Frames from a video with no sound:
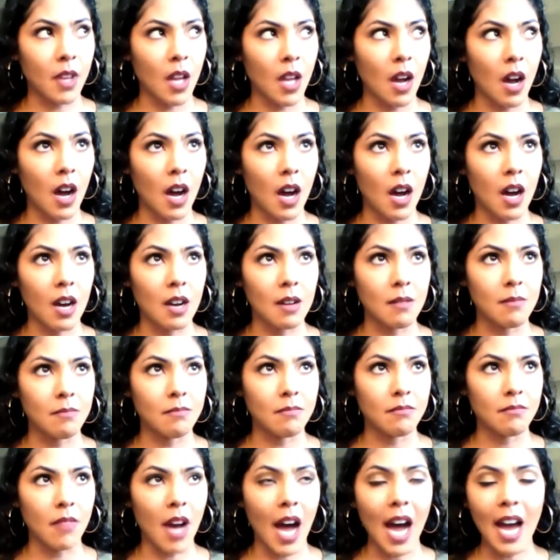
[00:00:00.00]

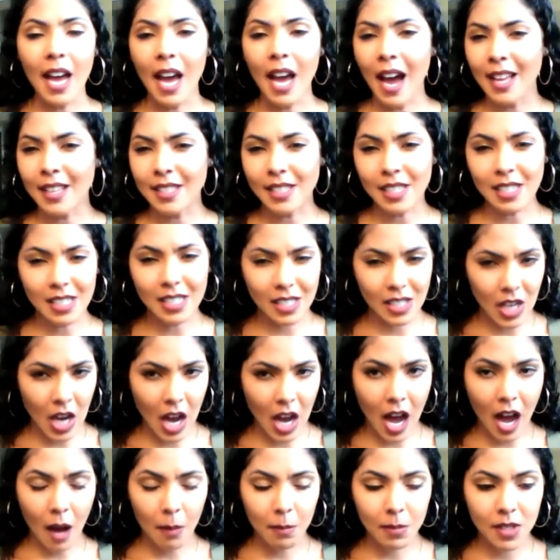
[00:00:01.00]
I
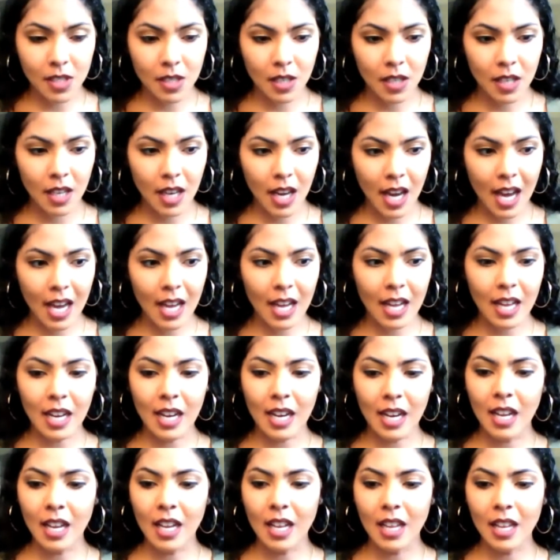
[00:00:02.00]
stopped,
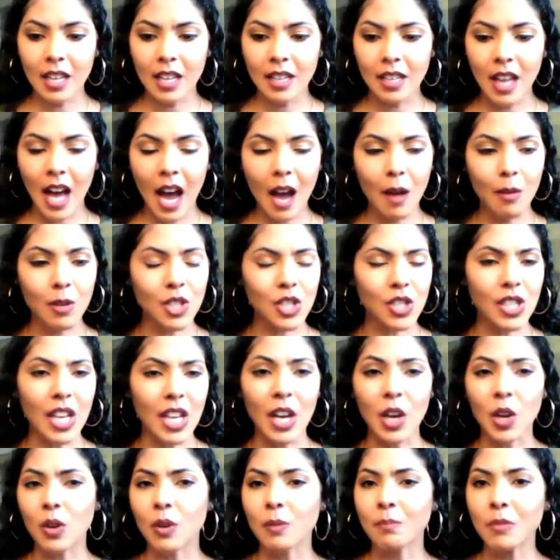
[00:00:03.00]
and I was just
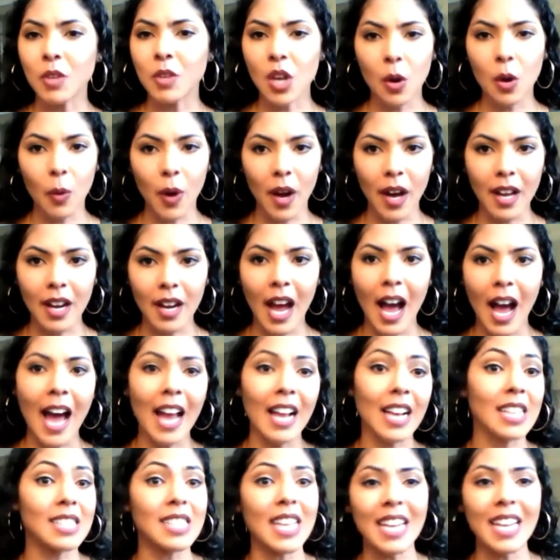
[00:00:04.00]
like, you know what,
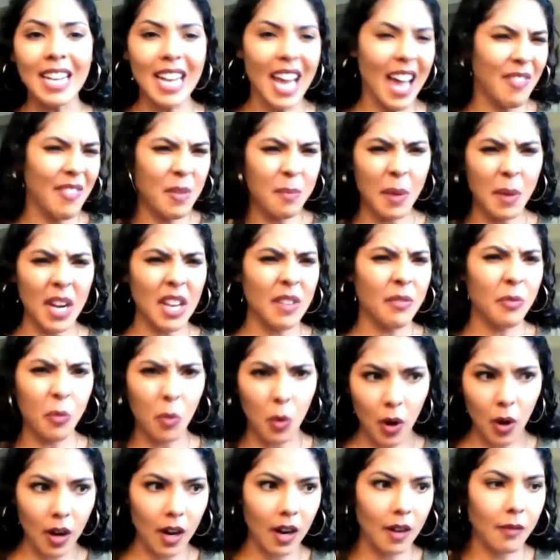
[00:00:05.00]
because I didn't have the money
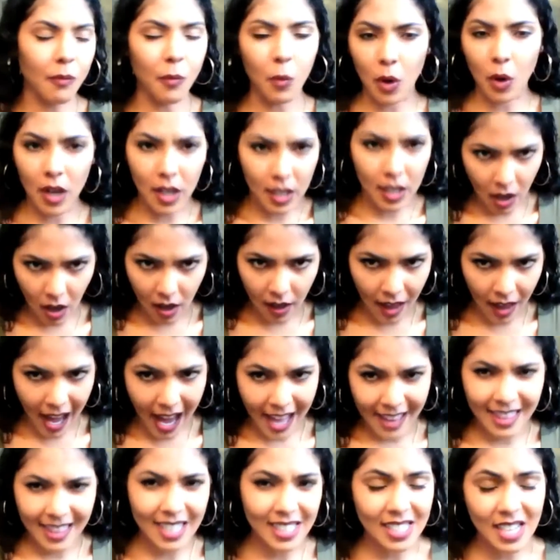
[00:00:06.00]
for it
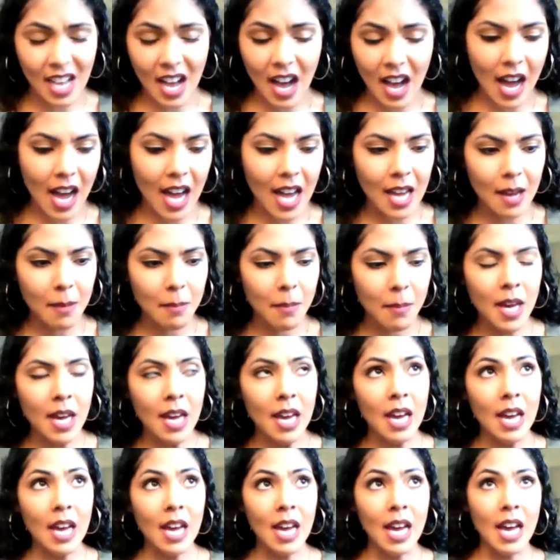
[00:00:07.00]
at the time.
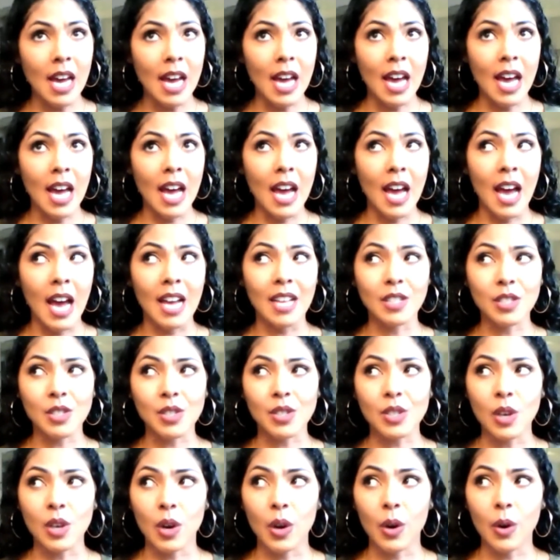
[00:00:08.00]
Right. And
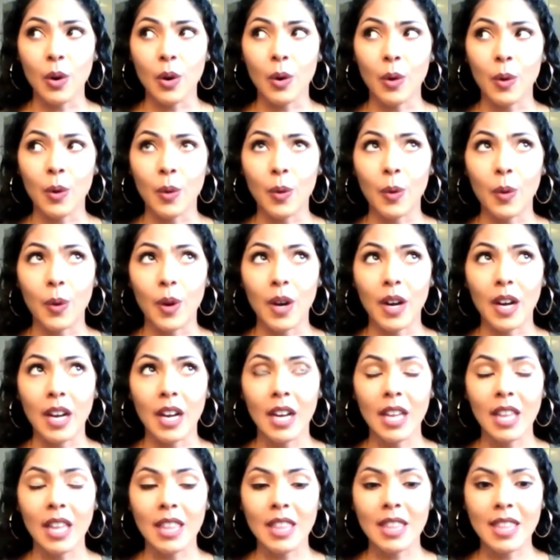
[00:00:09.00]
so
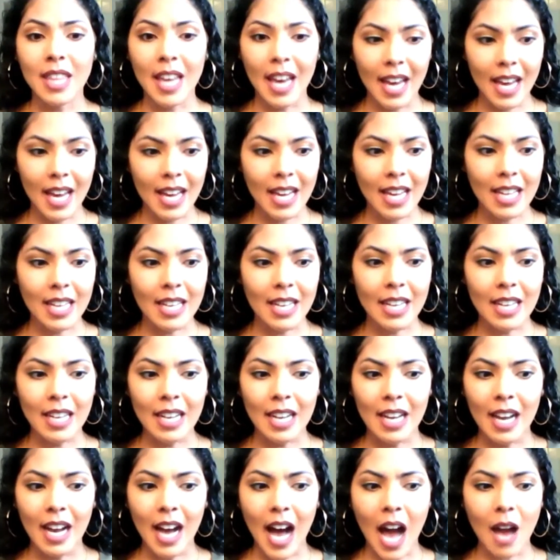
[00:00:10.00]
then
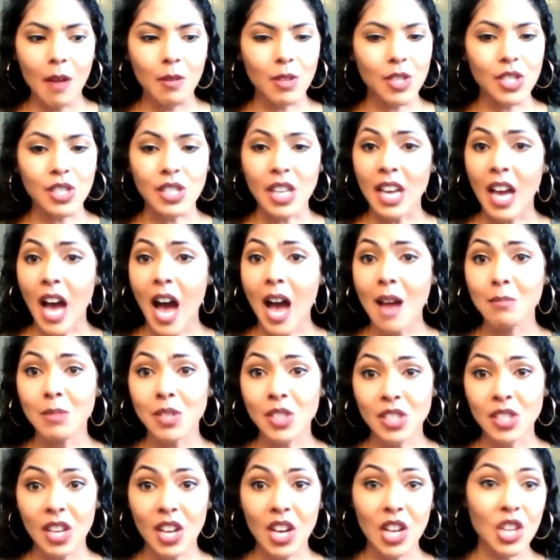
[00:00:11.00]
I was just like, I'm
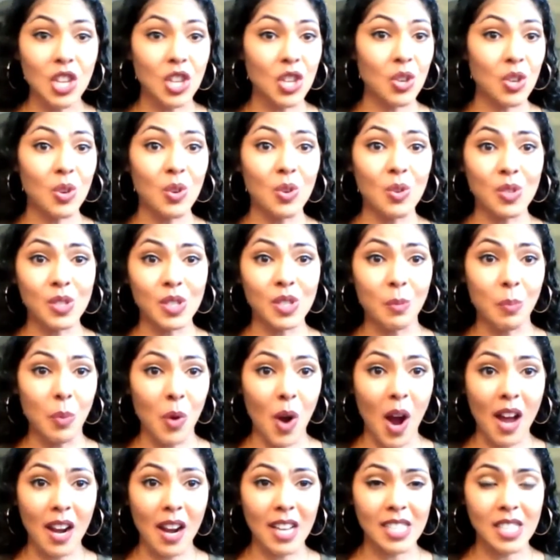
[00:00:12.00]
just going to use the
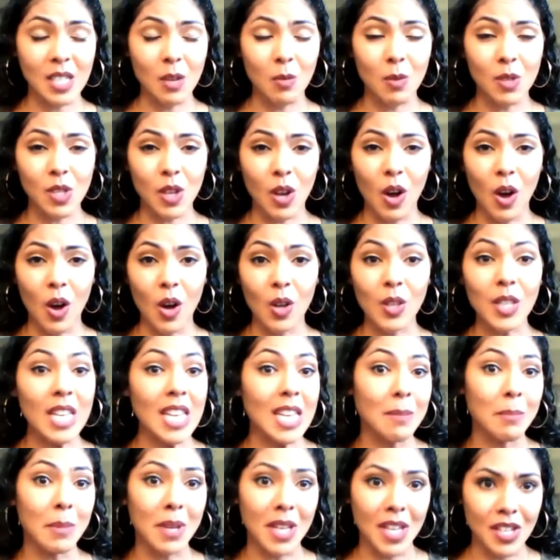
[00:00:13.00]
products. It was called
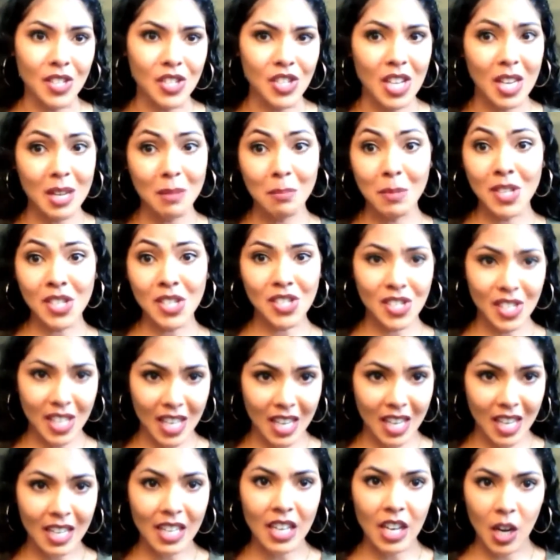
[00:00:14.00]
Image
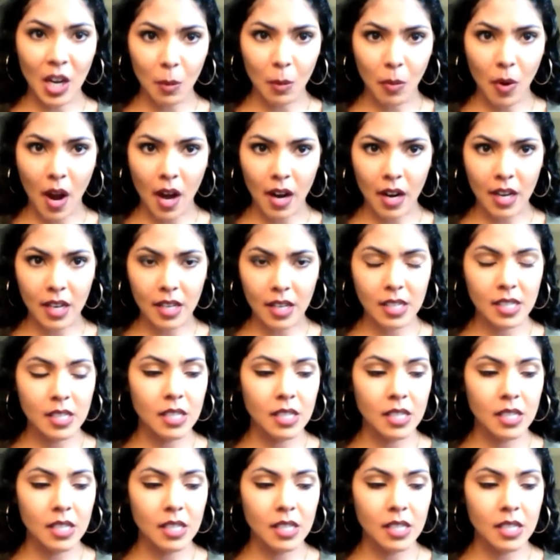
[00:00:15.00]
skincare products.